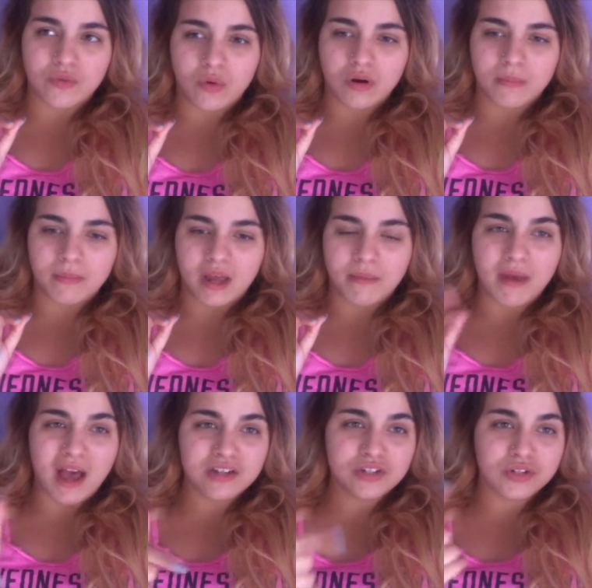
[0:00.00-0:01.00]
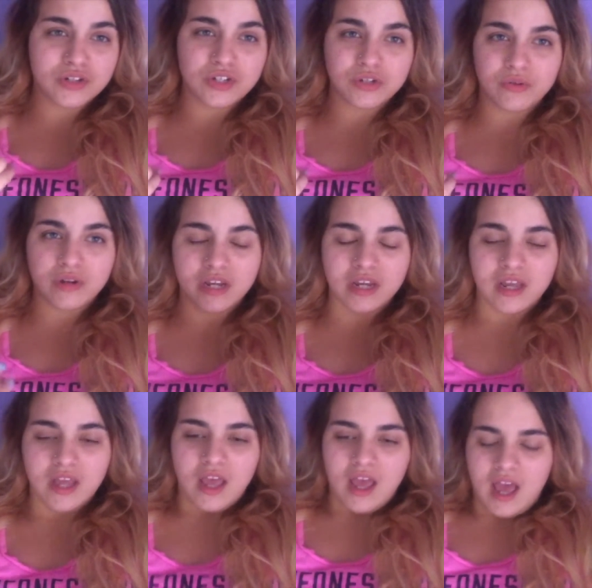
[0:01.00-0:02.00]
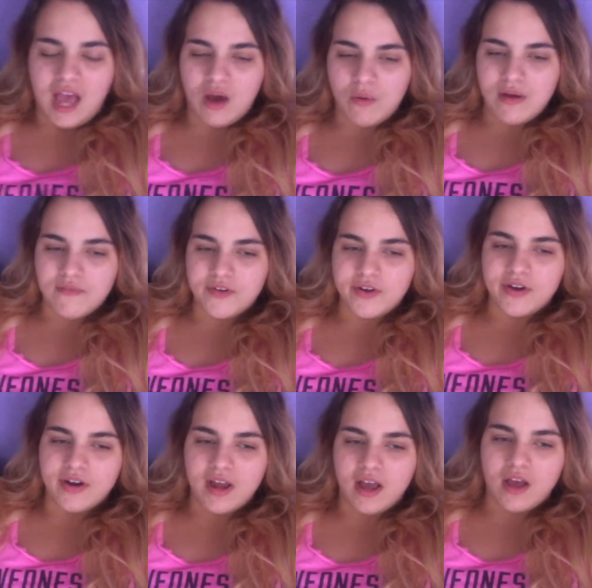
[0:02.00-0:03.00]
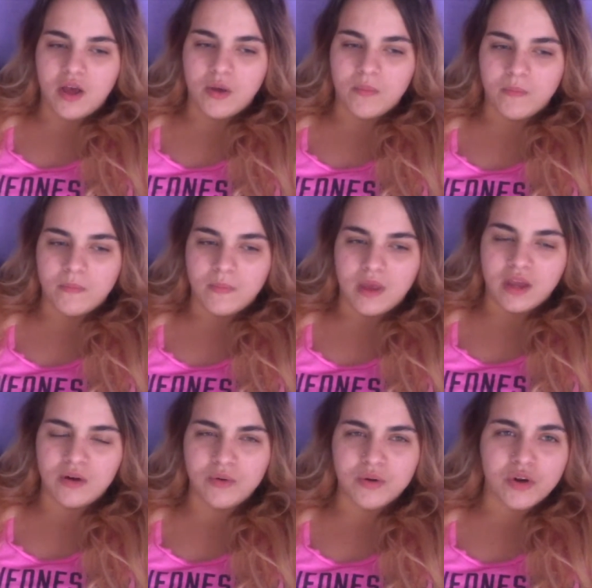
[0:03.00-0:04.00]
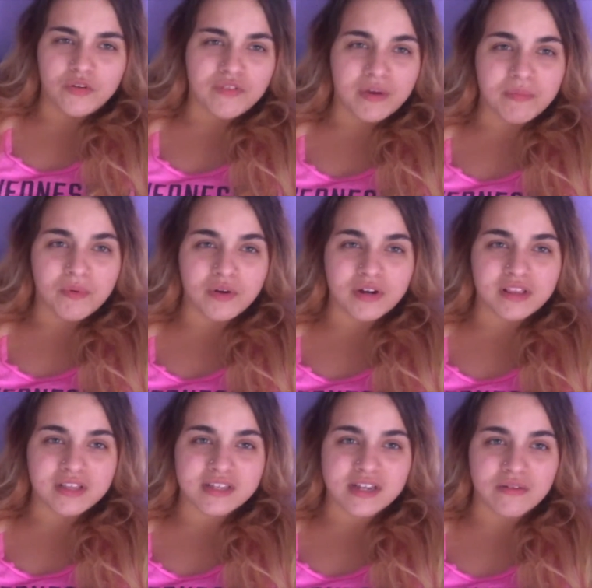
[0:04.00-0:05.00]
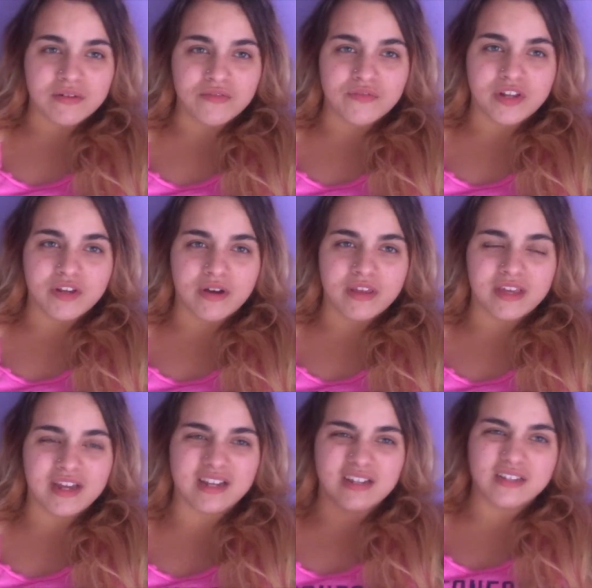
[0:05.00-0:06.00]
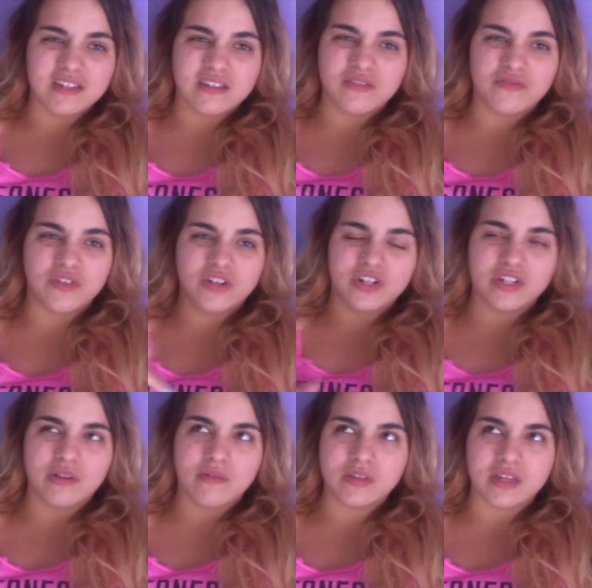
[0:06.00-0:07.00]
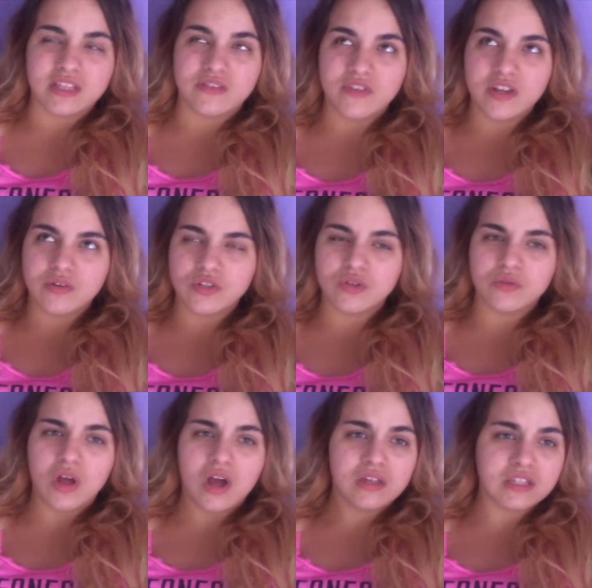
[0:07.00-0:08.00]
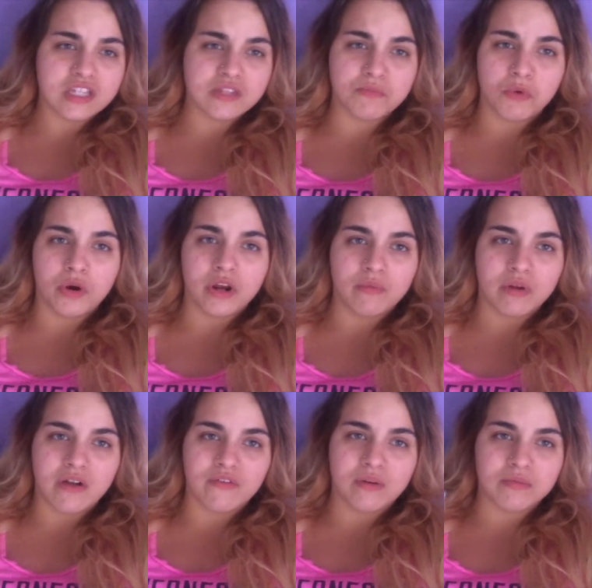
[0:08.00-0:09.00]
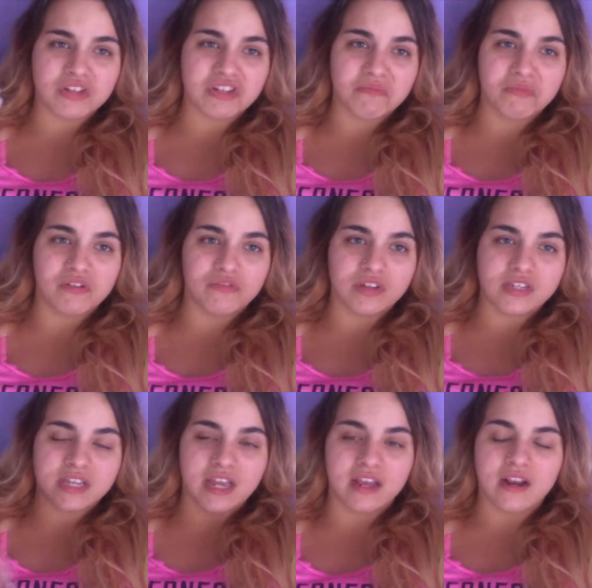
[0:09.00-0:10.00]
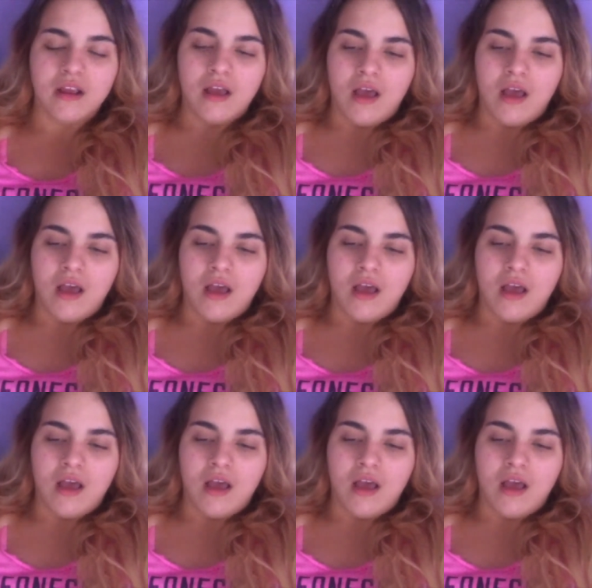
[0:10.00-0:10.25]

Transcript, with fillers: for my bachelor's degree. However, um, I don't know if I put this out in a video. I think I deleted the footage because I was like, this video is too long, this is boring, whatever. I'm just going to briefly say it.